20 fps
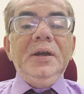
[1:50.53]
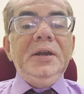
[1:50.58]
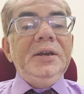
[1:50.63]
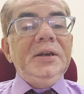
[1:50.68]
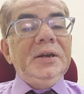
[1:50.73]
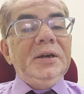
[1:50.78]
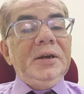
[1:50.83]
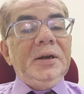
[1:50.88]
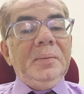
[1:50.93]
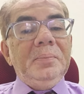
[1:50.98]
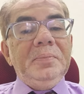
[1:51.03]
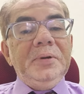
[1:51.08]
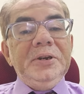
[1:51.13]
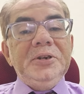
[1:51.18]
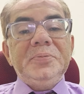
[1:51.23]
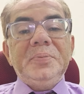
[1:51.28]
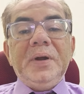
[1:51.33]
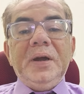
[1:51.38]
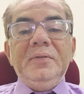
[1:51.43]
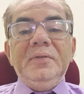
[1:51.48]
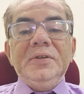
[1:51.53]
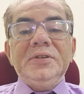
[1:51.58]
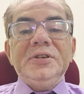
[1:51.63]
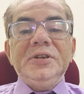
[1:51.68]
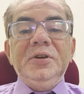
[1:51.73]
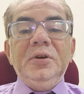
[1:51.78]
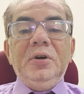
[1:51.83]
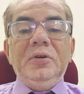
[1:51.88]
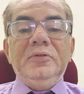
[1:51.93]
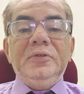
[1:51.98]
in complete
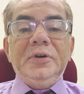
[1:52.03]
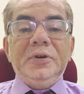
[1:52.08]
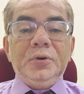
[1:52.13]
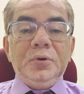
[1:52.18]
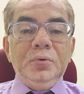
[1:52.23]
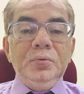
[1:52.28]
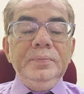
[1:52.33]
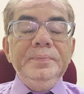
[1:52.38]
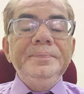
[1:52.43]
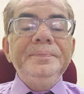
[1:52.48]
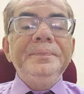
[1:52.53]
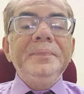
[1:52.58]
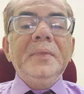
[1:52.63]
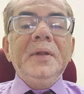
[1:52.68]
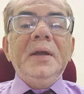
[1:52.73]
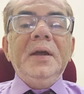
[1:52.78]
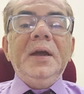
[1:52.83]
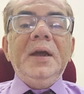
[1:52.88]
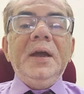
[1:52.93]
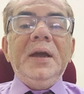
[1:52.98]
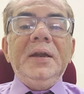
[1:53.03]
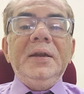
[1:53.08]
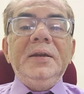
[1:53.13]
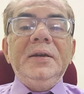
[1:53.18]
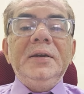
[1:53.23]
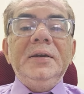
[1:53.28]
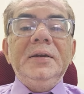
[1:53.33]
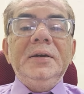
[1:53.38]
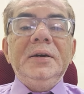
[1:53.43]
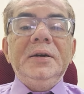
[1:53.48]
privacy of her room,
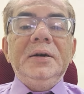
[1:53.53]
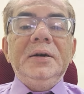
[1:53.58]
and